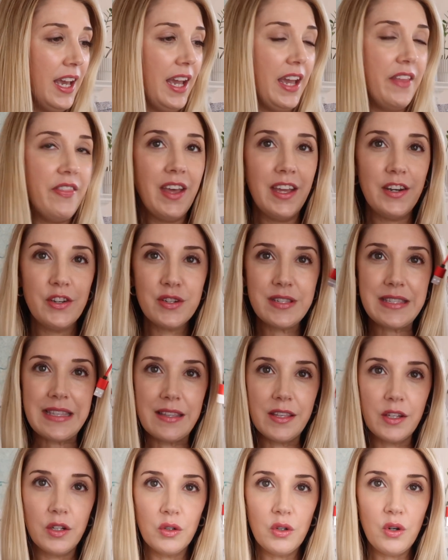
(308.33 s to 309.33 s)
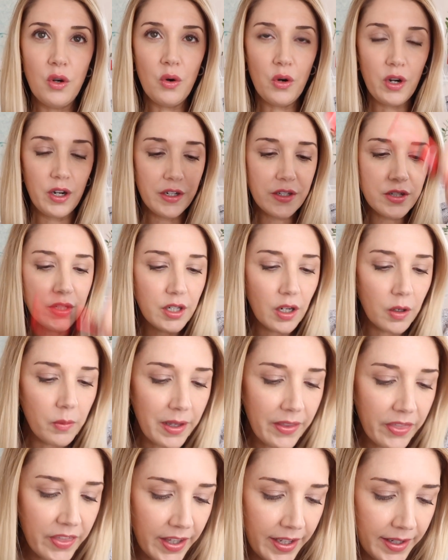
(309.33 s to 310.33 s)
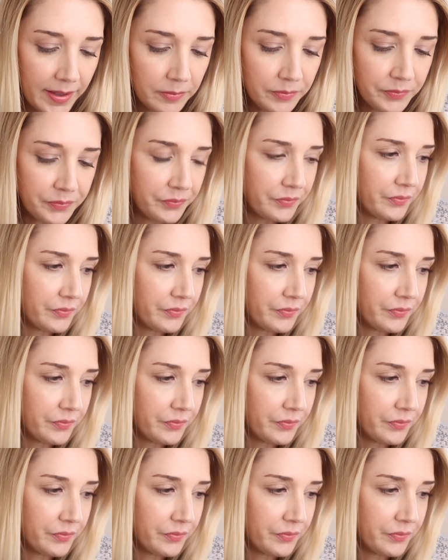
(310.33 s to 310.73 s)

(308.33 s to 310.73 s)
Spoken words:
and then just a little cord to go with it.